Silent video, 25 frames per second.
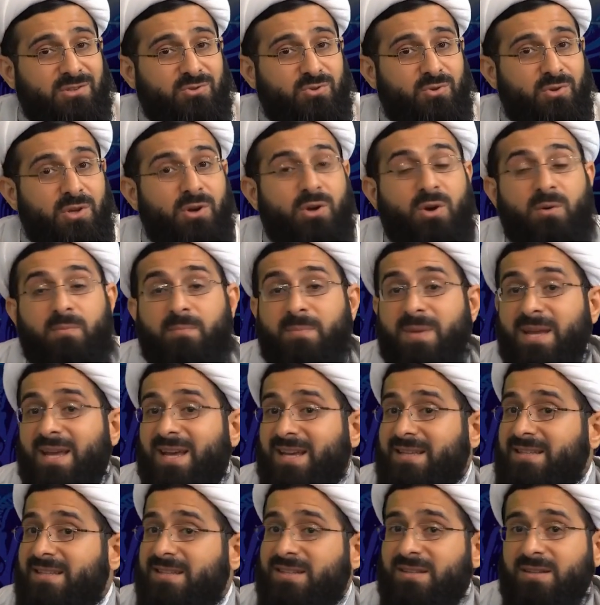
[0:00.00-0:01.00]
to the
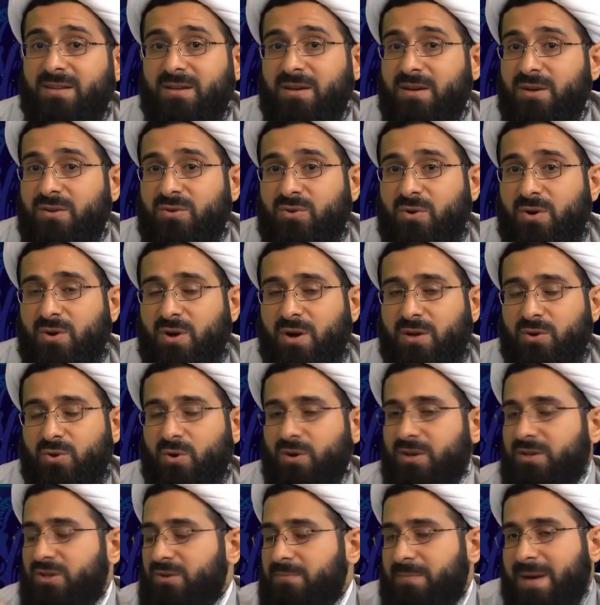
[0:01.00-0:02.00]
complaints. You're not
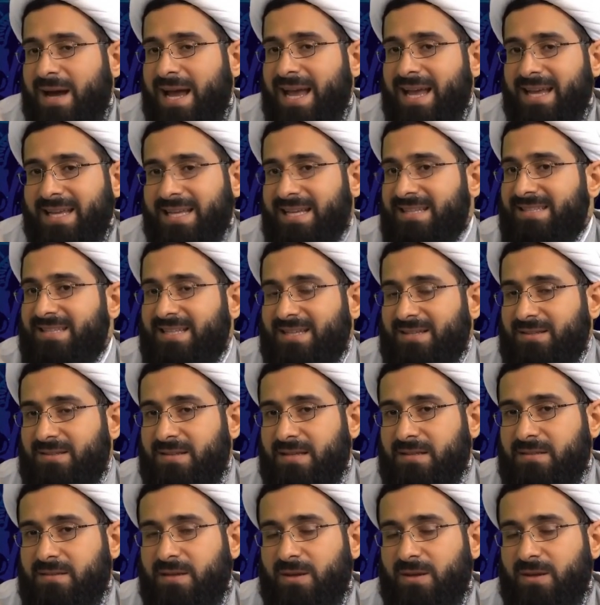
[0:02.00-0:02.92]
going to buy anything.